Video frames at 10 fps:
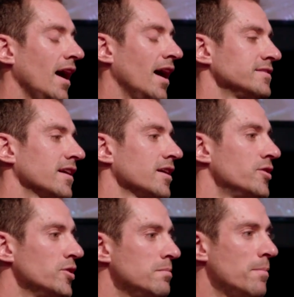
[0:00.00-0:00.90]
as I
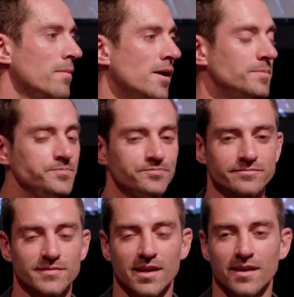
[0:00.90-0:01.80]
can remember,
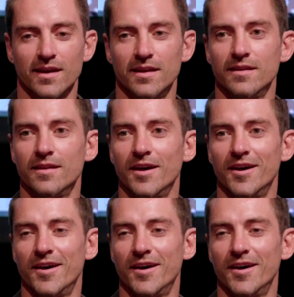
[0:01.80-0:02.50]
and